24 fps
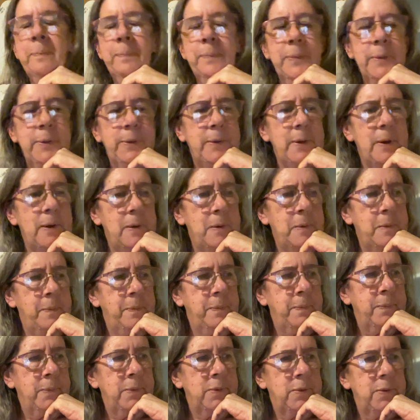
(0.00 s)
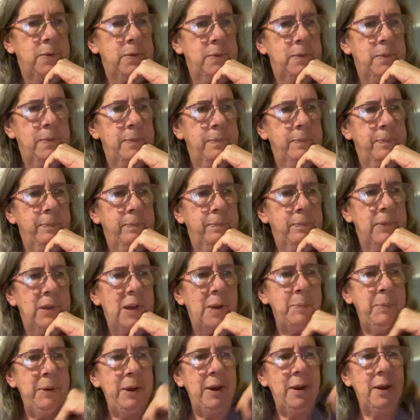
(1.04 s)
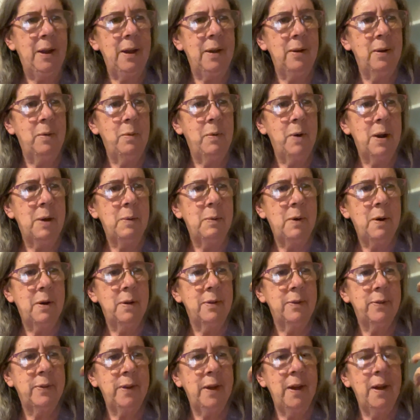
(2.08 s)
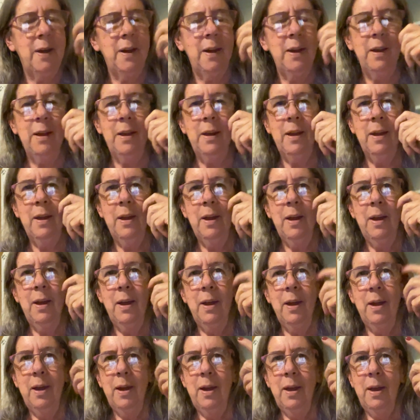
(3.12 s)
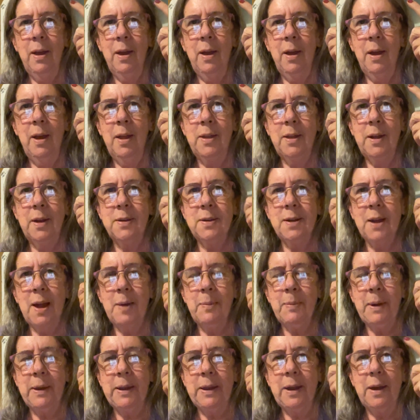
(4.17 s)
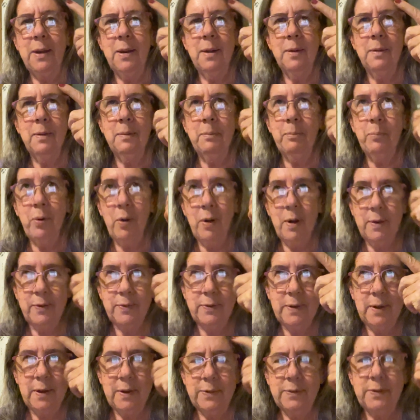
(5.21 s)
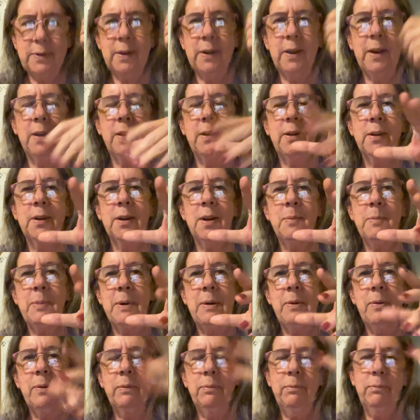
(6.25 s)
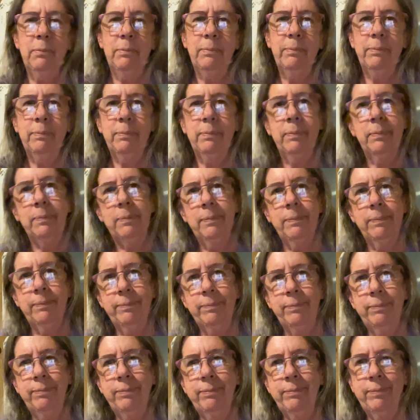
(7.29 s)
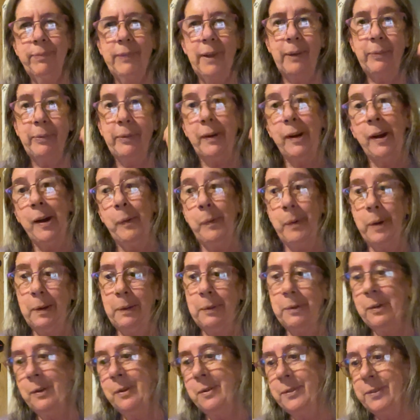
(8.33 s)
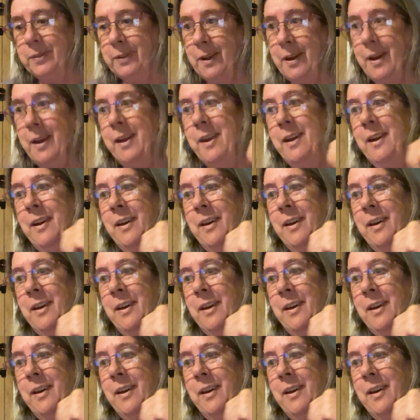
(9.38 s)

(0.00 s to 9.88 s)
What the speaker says: So, I mean, I know what I want to say, and then time I get it processed to get it to come out, I forgot what I was going to say.